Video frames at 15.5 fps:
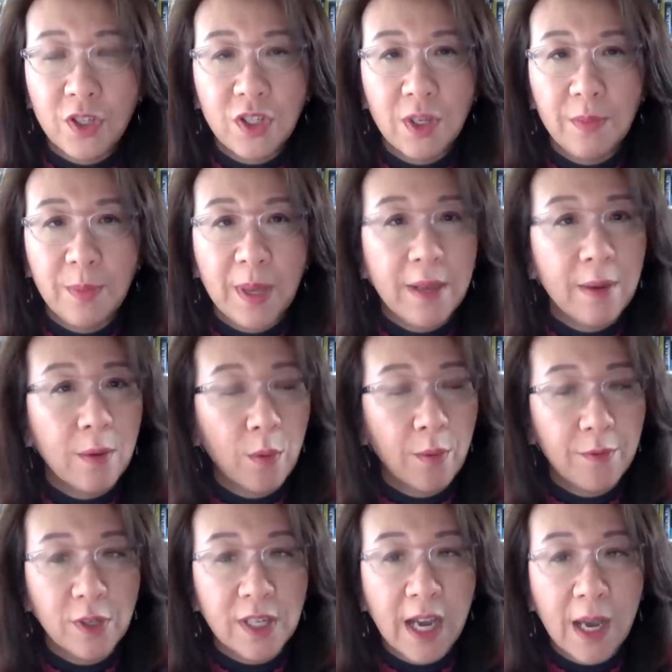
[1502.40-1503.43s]
Jinping or
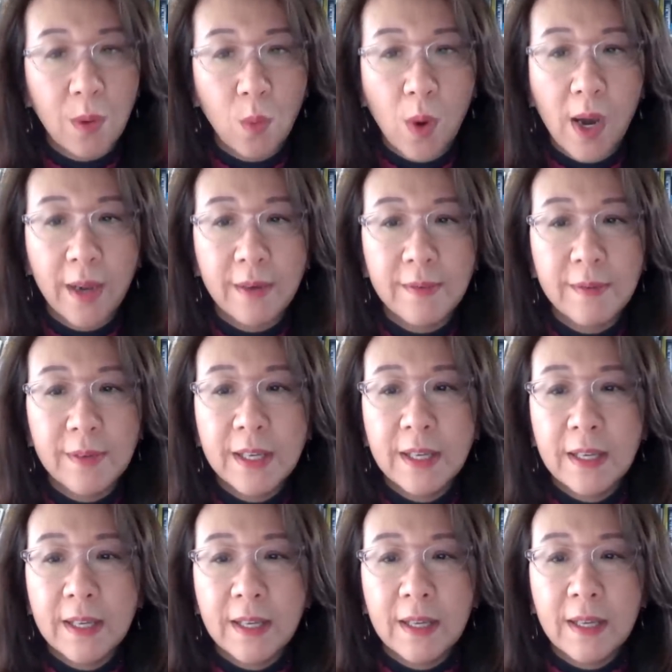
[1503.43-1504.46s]
for Taiwan.
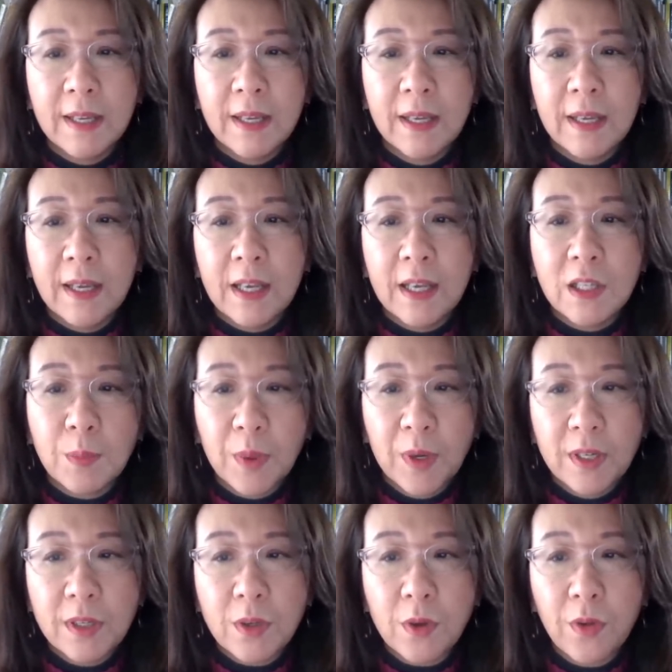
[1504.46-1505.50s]
His
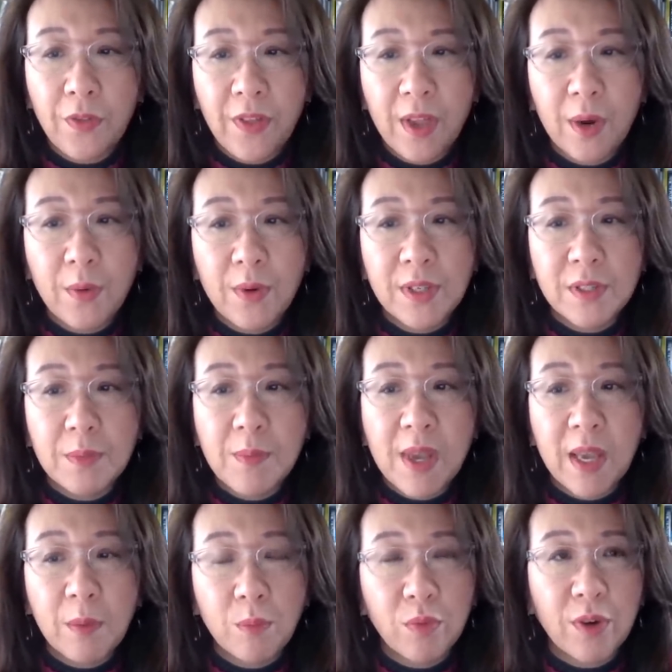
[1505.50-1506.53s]
political theories
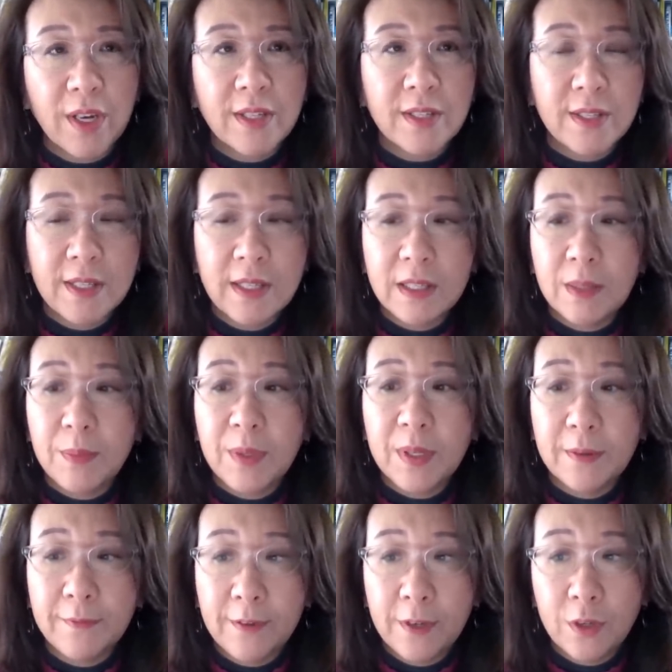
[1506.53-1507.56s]
may impress C C P
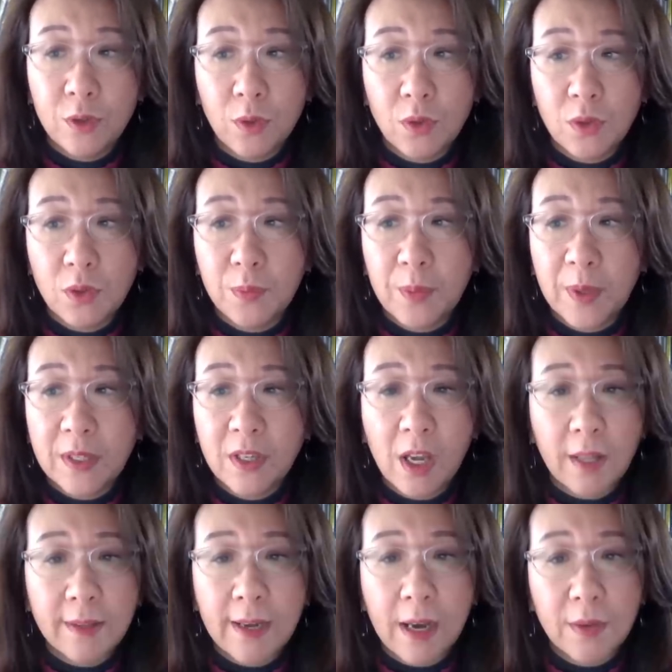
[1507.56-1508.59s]
officials, but
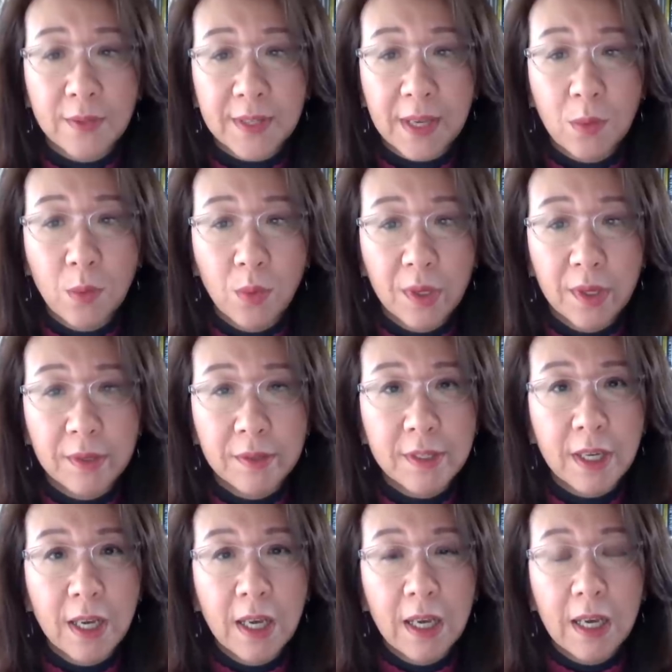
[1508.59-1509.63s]
not the outside world.
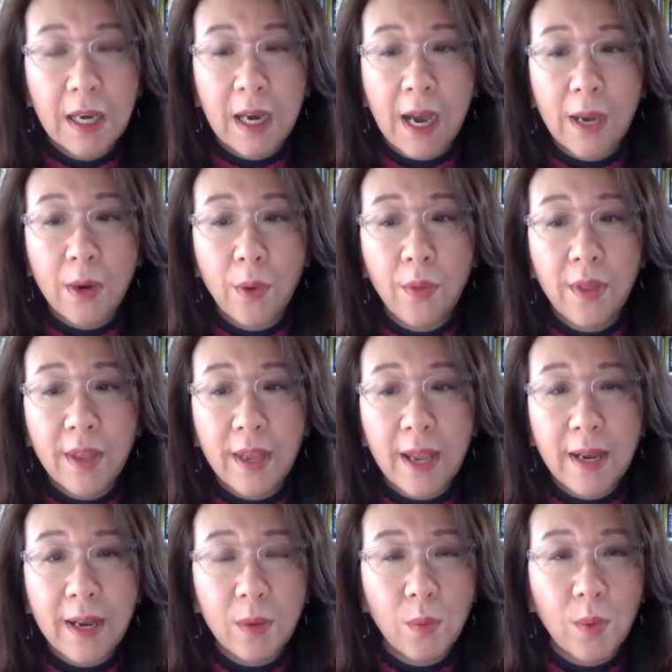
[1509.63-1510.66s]
I don't think
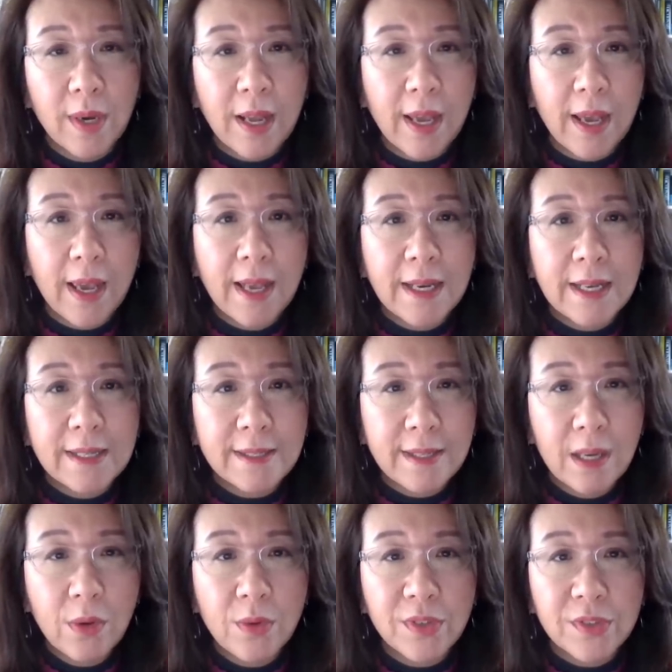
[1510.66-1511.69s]
anyone, any
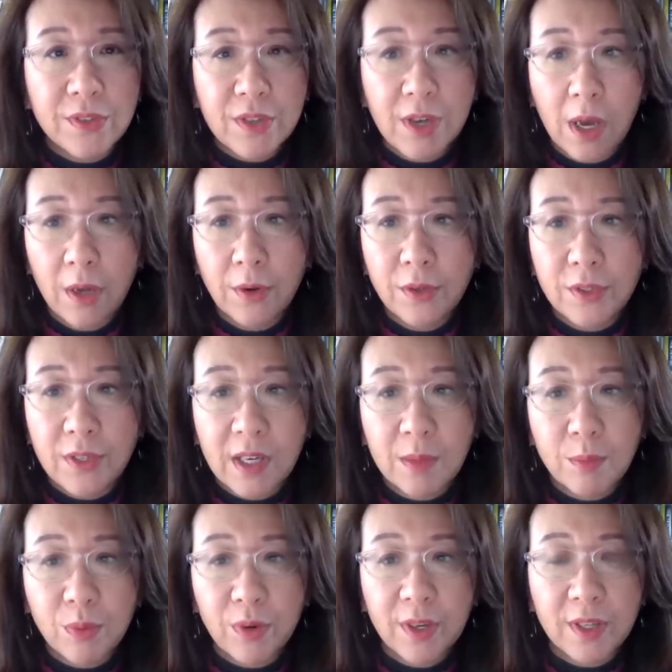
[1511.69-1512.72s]
serious scholars are
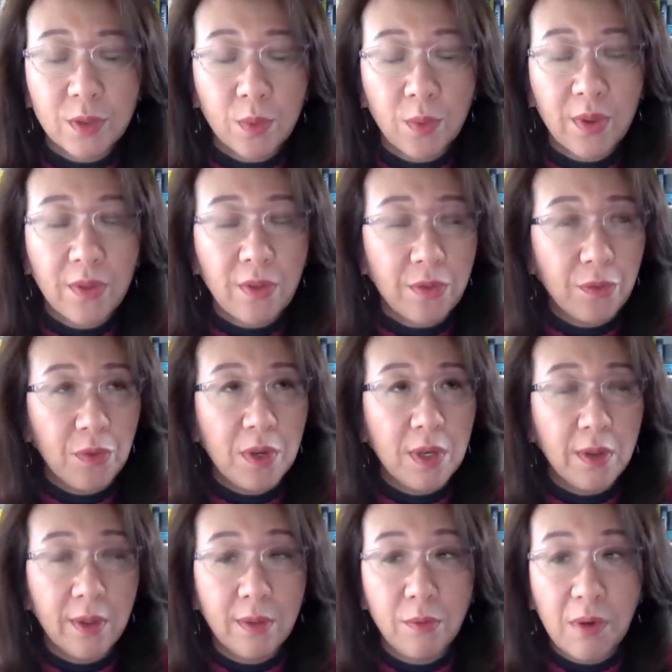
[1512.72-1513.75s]
impressed with
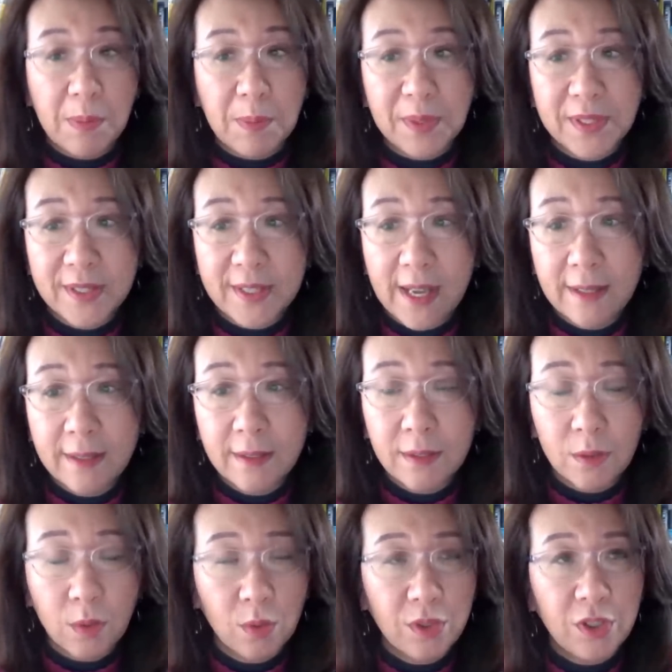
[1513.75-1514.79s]
Three
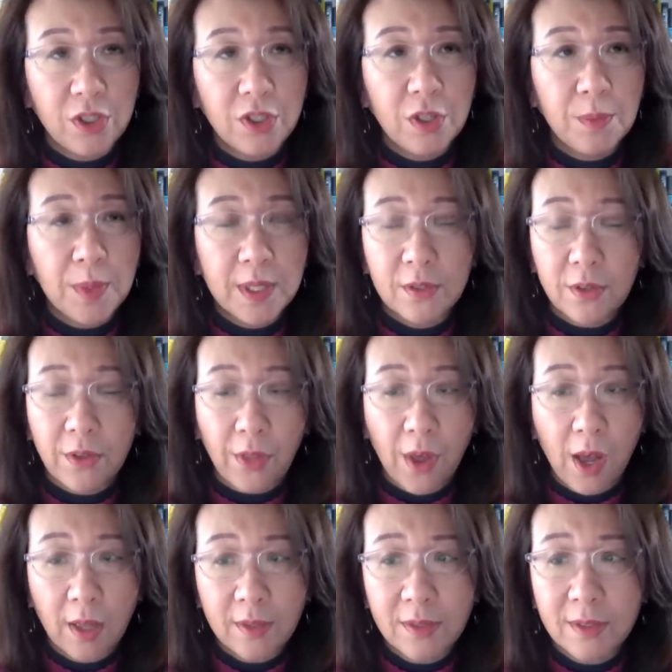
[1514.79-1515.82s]
Represents or Xi Jinping's
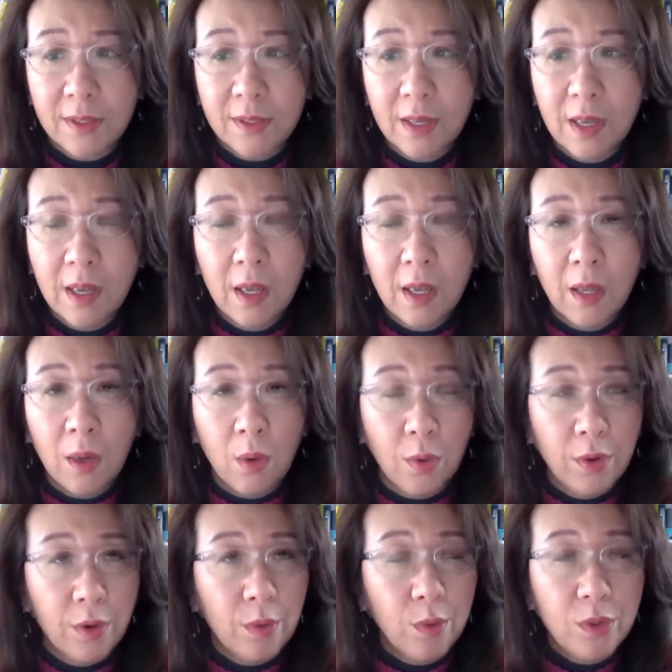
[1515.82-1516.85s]
Thoughts
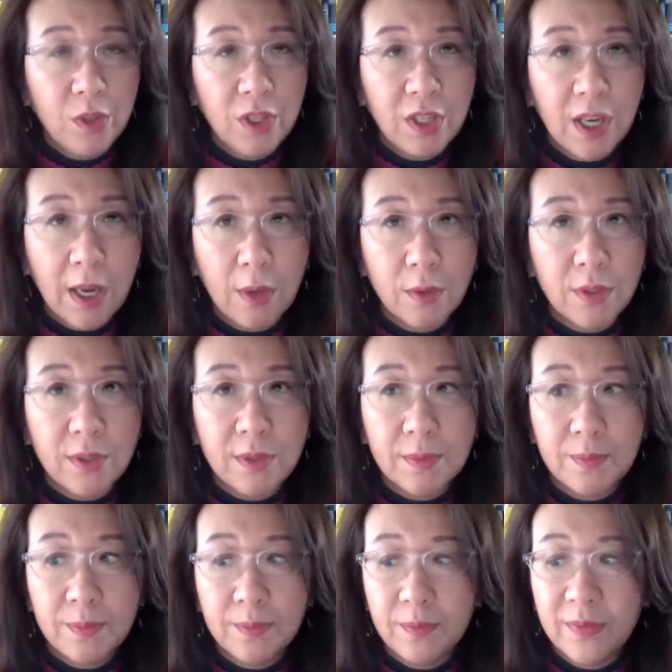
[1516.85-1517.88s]
or Hu Jintao's
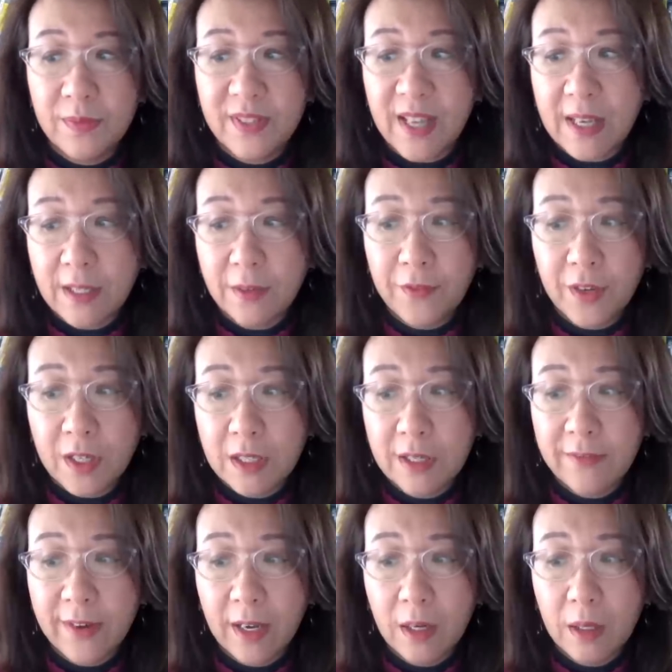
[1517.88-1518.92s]
scientific
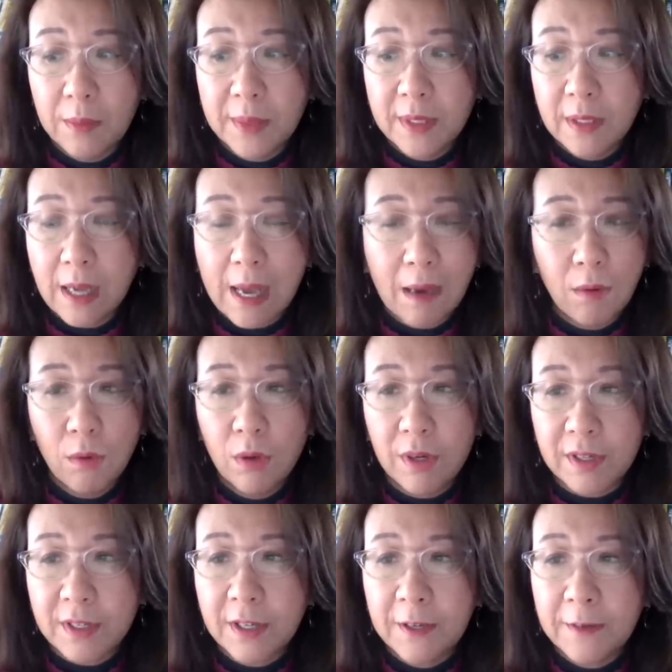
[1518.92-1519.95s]
development
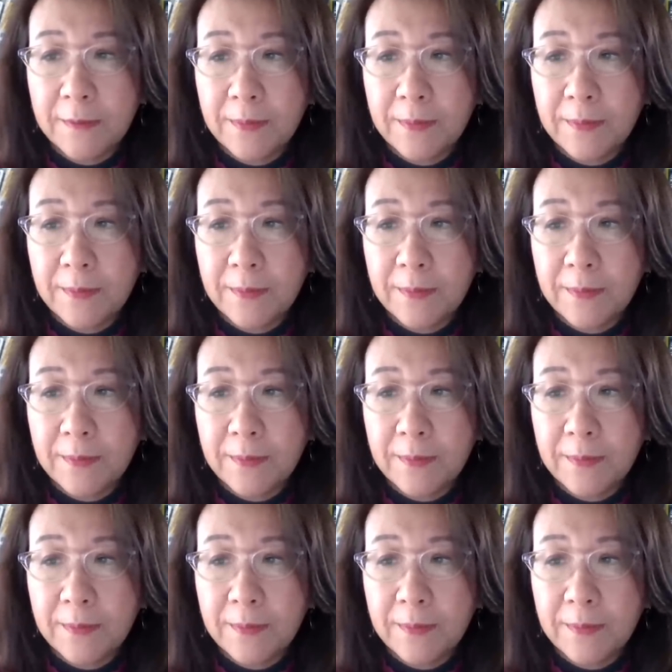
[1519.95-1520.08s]
outlook.